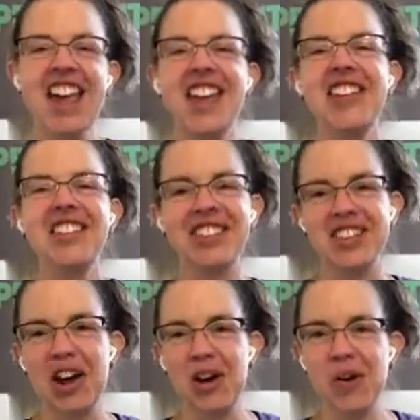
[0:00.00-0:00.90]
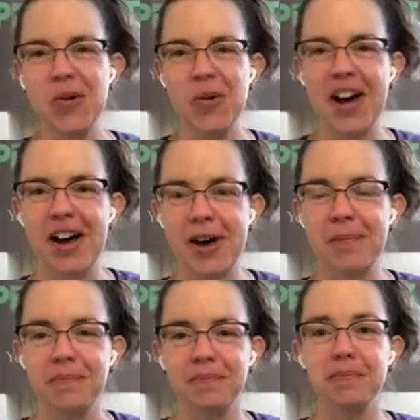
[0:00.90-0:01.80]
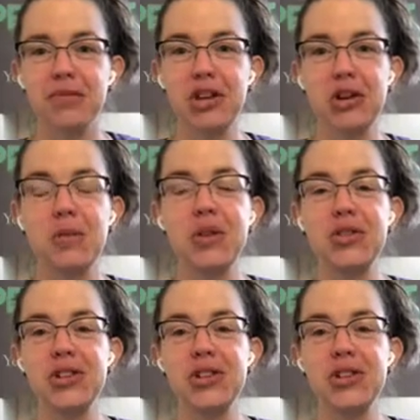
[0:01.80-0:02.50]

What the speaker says: So, one thing